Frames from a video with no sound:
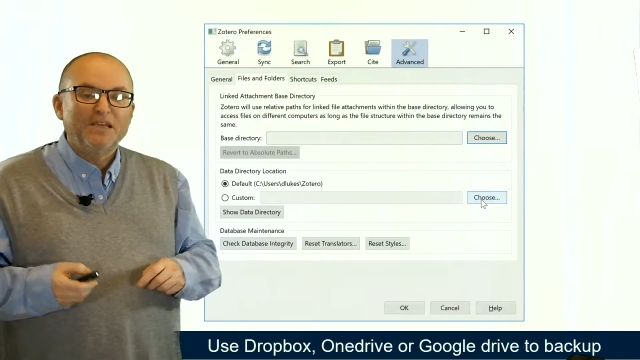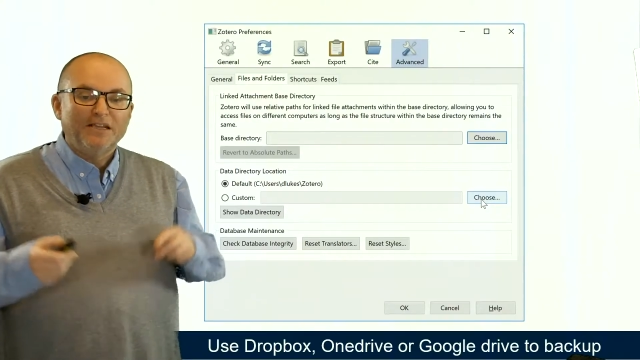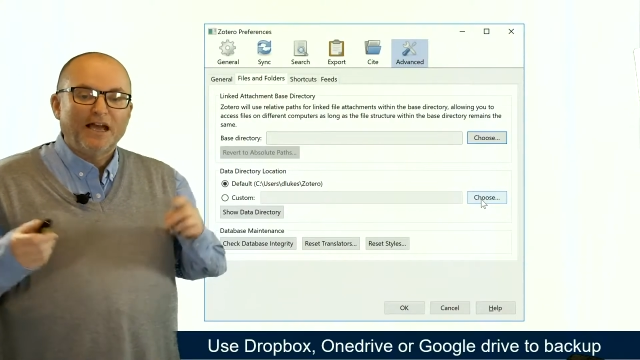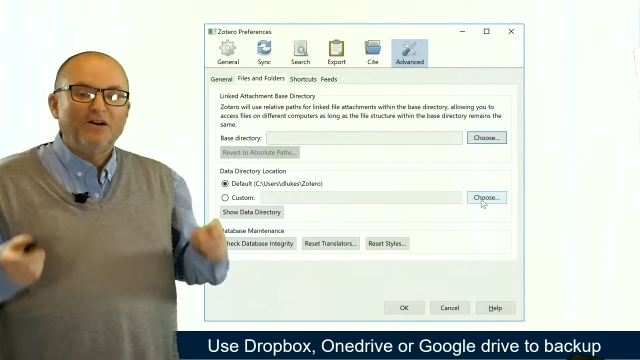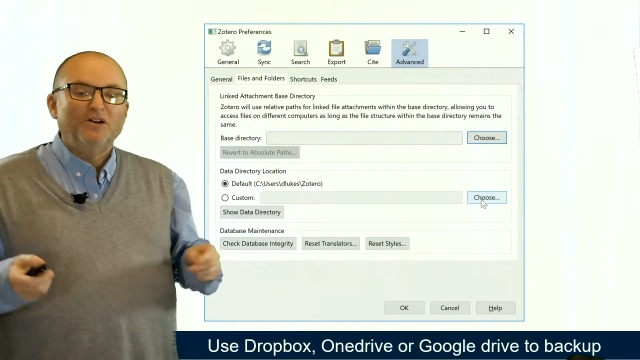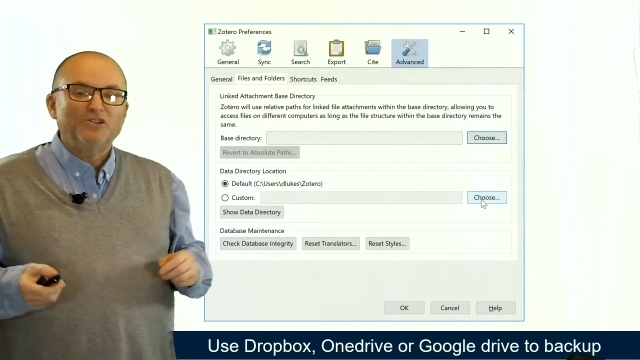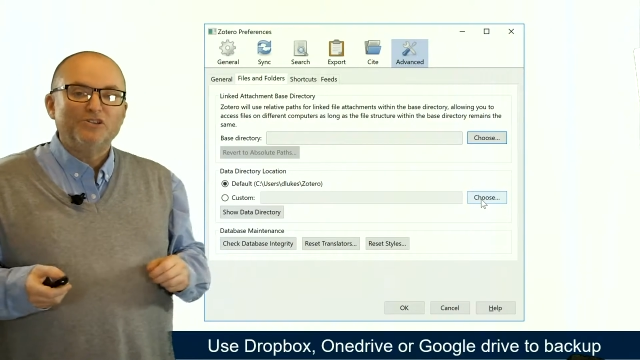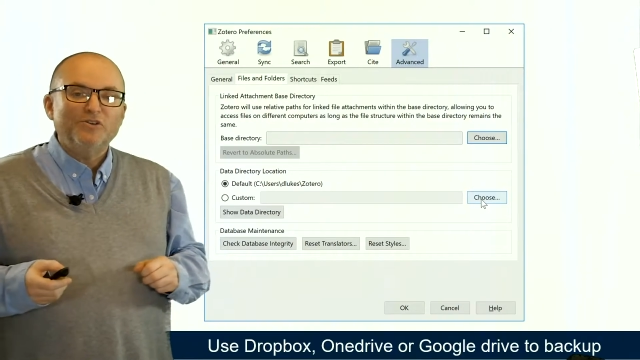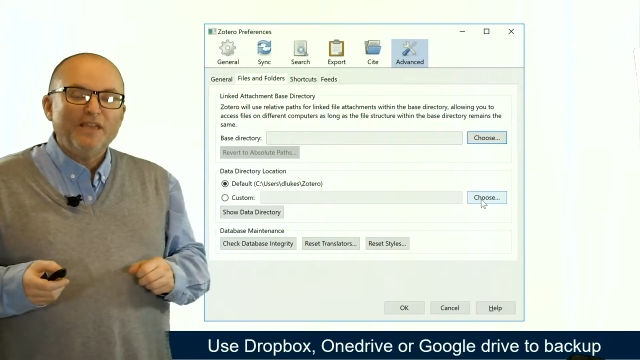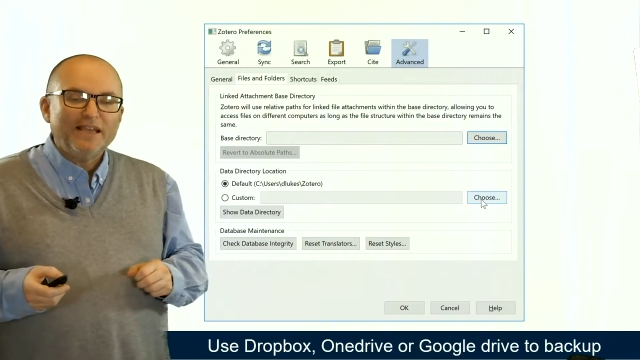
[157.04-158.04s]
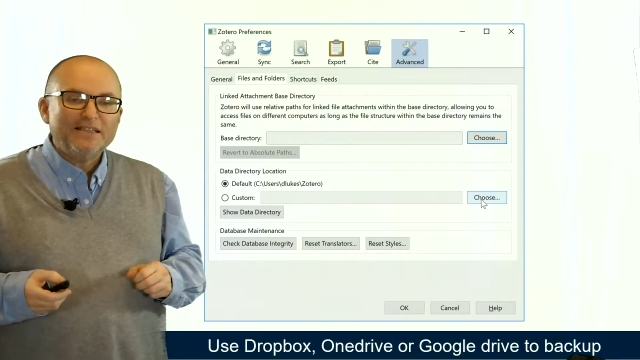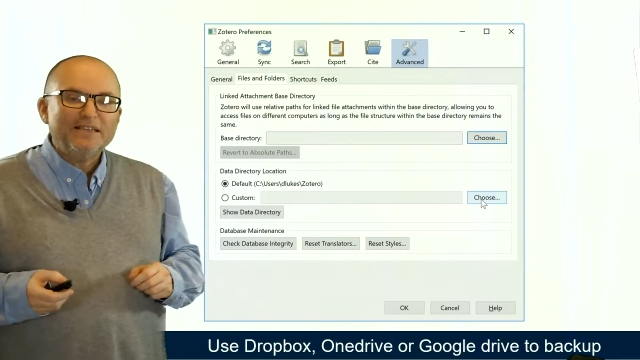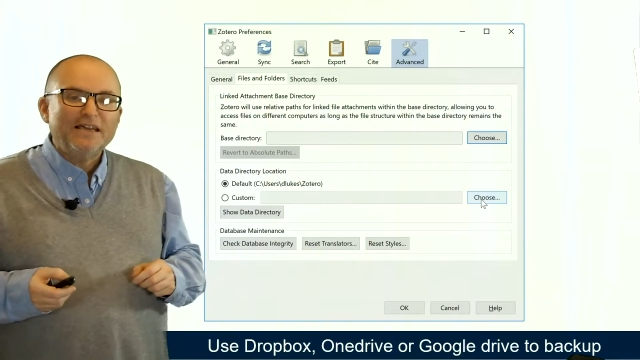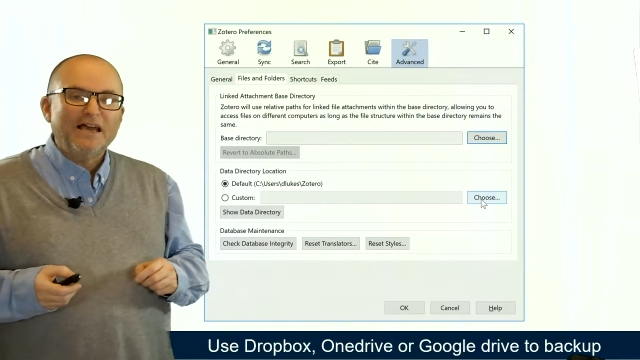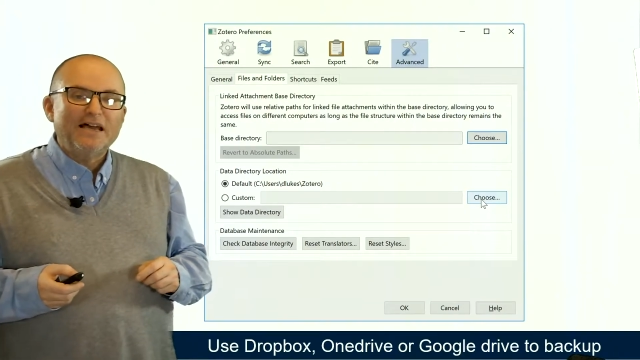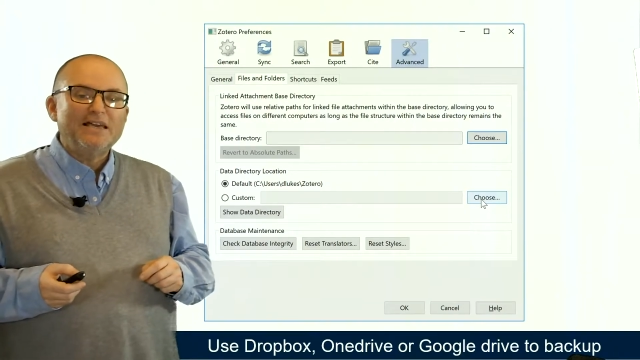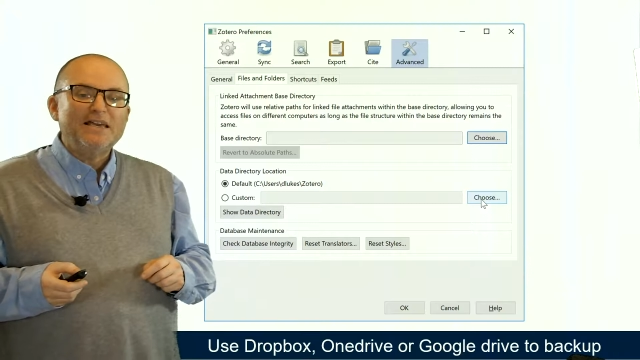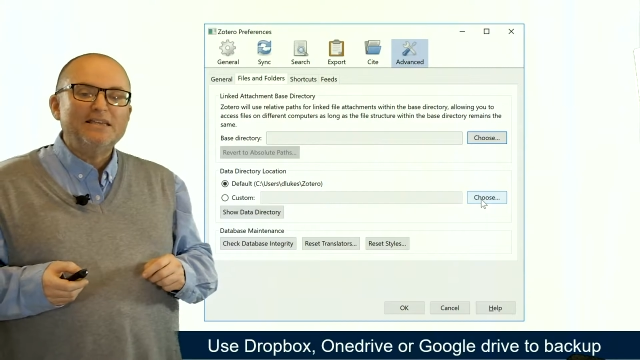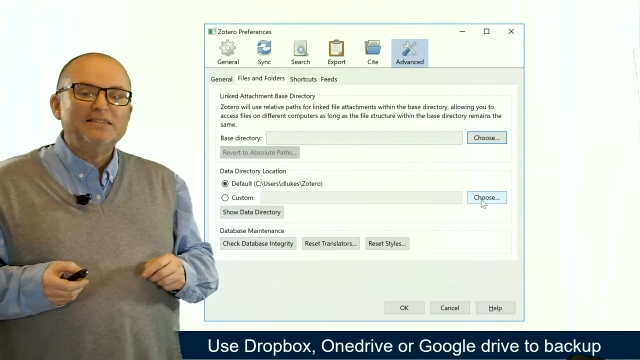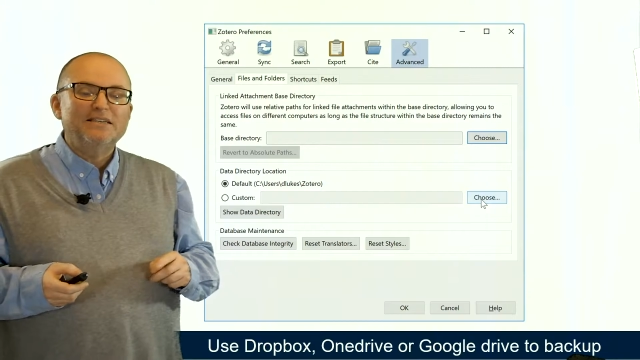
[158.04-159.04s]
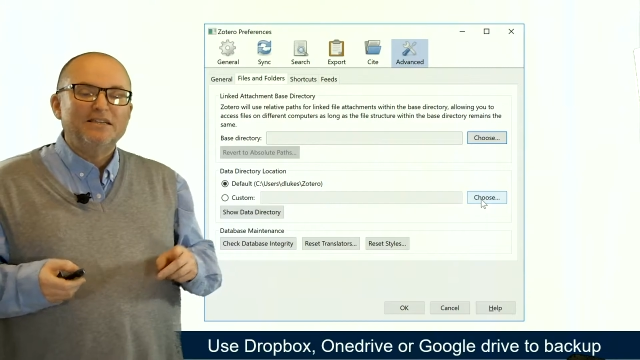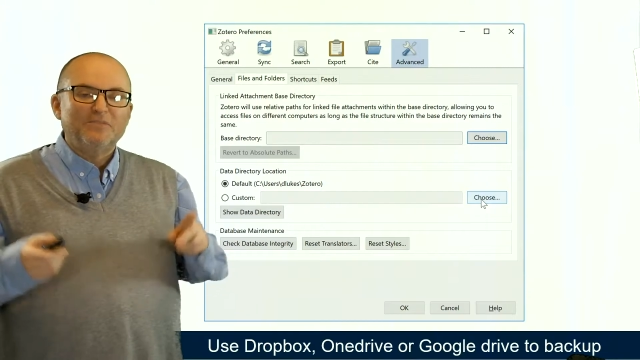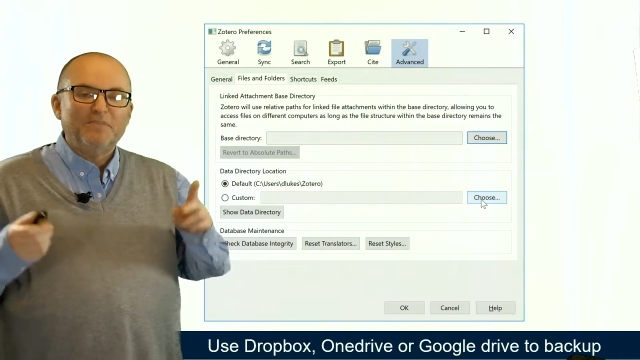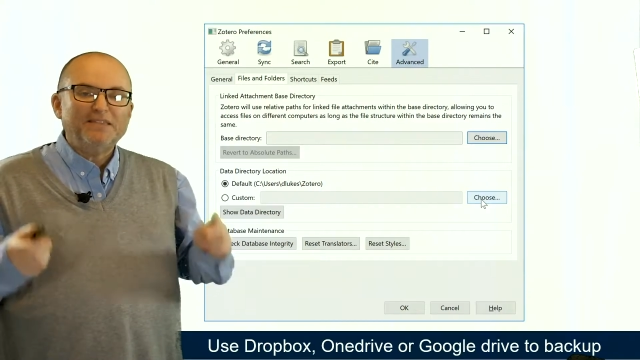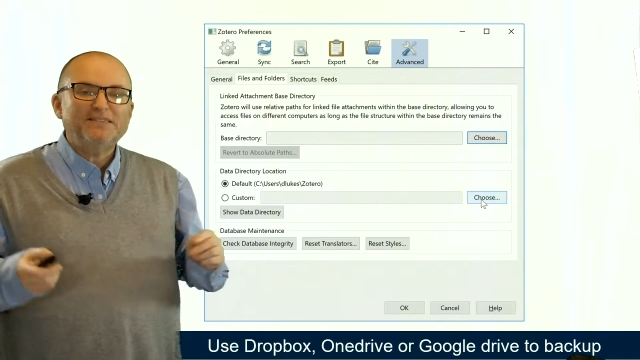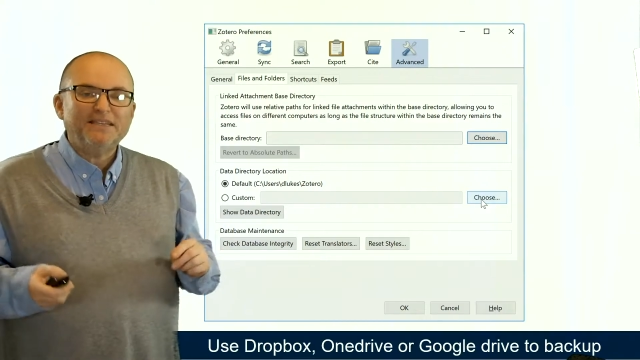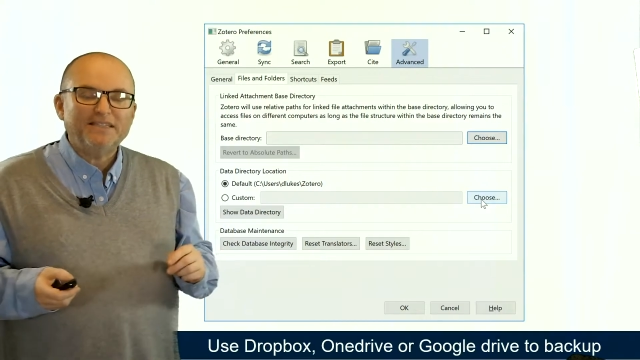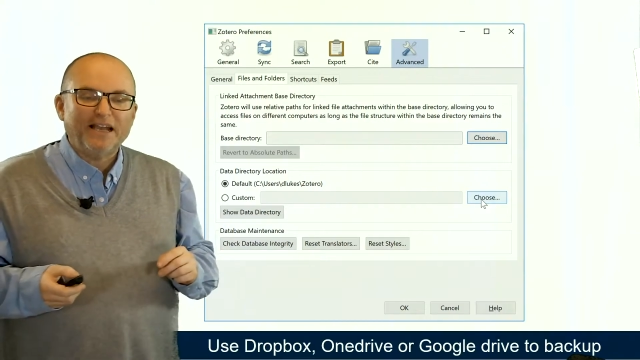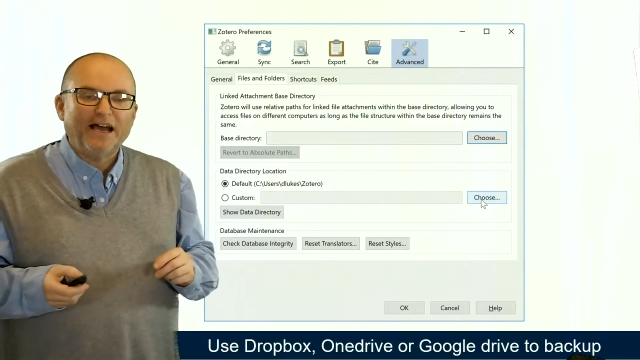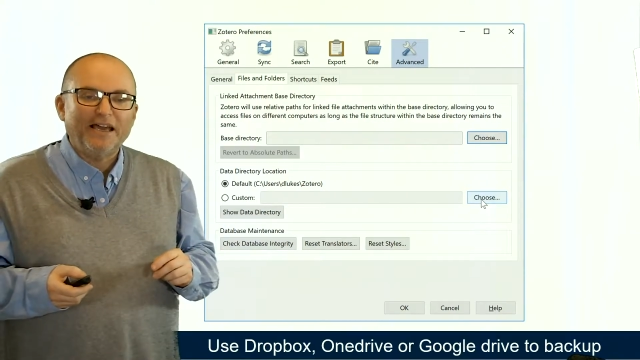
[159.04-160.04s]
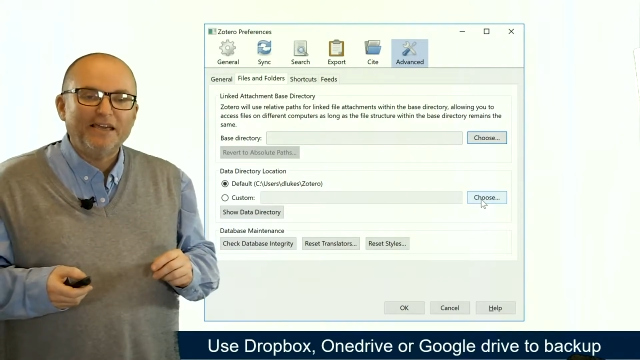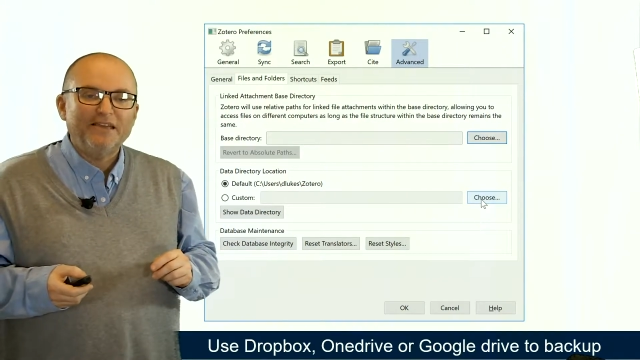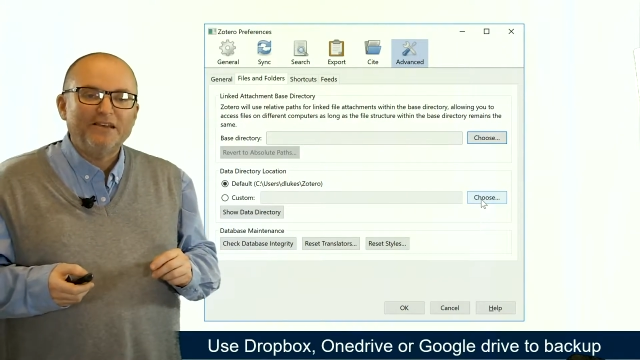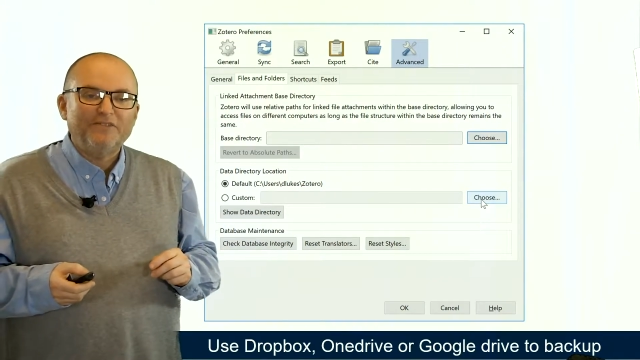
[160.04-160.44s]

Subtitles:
Now, to do that is the best thing that I